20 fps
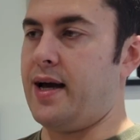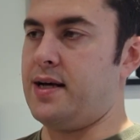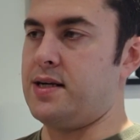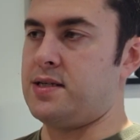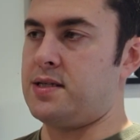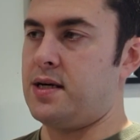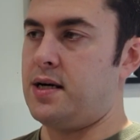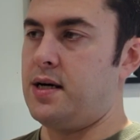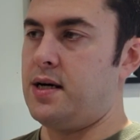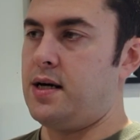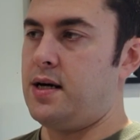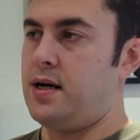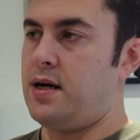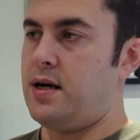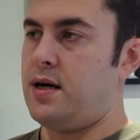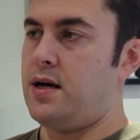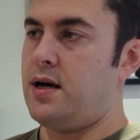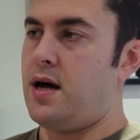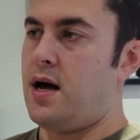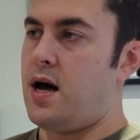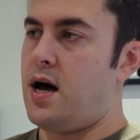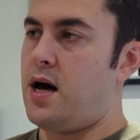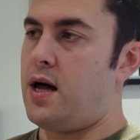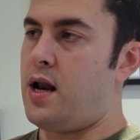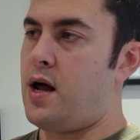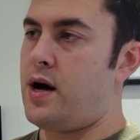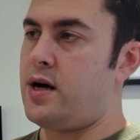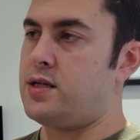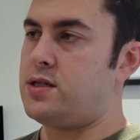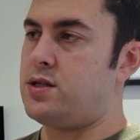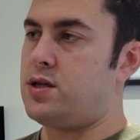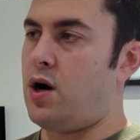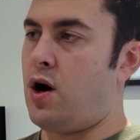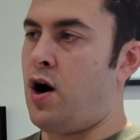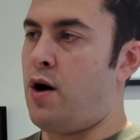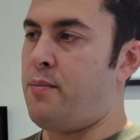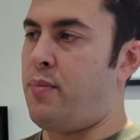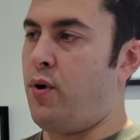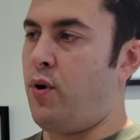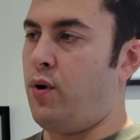is a nice
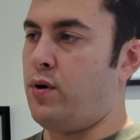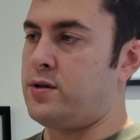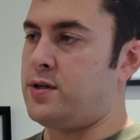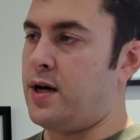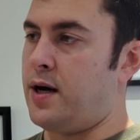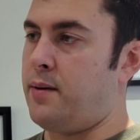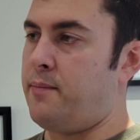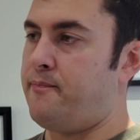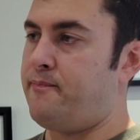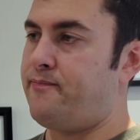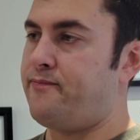dark porter.